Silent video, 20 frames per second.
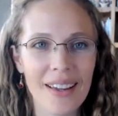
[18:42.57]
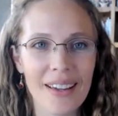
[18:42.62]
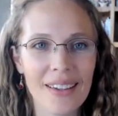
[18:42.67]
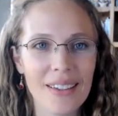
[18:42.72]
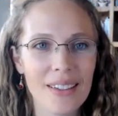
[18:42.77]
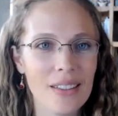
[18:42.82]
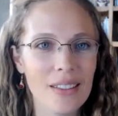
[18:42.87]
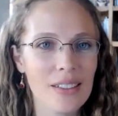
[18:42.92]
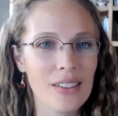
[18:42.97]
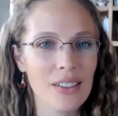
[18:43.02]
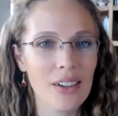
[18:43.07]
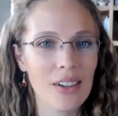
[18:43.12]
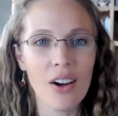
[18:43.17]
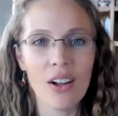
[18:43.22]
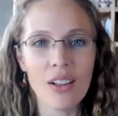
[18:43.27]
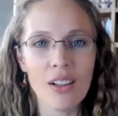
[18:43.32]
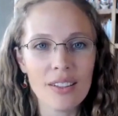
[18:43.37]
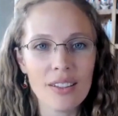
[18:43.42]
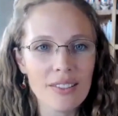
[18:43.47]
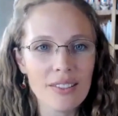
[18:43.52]
and
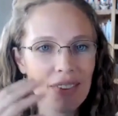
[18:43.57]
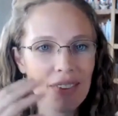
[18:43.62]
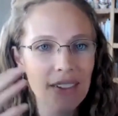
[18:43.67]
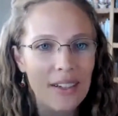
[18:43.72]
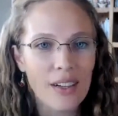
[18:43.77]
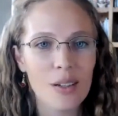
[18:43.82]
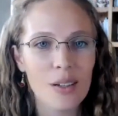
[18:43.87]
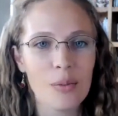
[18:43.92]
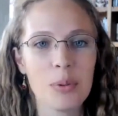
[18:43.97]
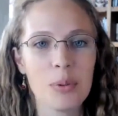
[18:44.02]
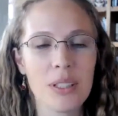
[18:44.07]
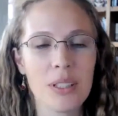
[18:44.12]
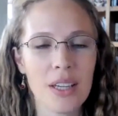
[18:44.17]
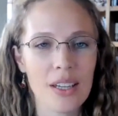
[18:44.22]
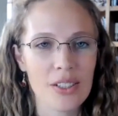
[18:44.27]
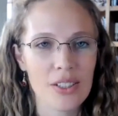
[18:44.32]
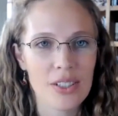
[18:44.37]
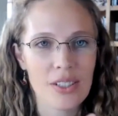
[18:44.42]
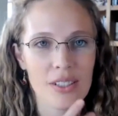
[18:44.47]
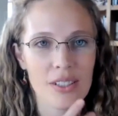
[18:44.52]
all of the
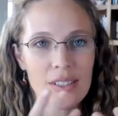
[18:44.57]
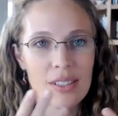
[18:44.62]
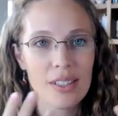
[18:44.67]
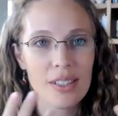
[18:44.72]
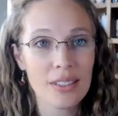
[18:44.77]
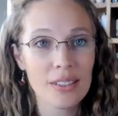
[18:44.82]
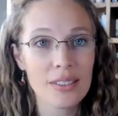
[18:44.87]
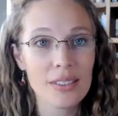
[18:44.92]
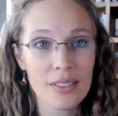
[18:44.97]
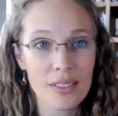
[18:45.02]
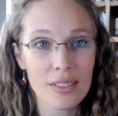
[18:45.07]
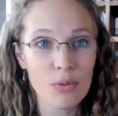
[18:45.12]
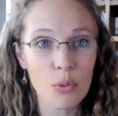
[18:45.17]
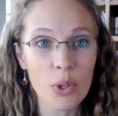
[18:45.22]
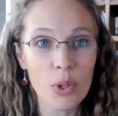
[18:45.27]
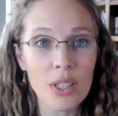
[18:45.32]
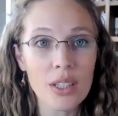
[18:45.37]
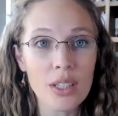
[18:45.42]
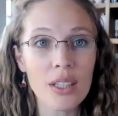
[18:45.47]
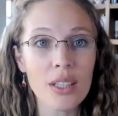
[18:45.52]
complications has
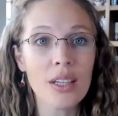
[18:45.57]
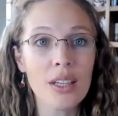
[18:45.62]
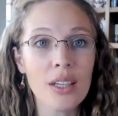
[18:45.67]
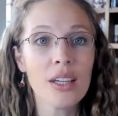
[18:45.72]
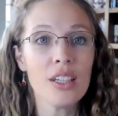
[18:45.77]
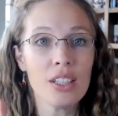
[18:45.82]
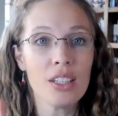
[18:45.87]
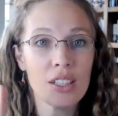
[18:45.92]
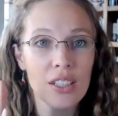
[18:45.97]
really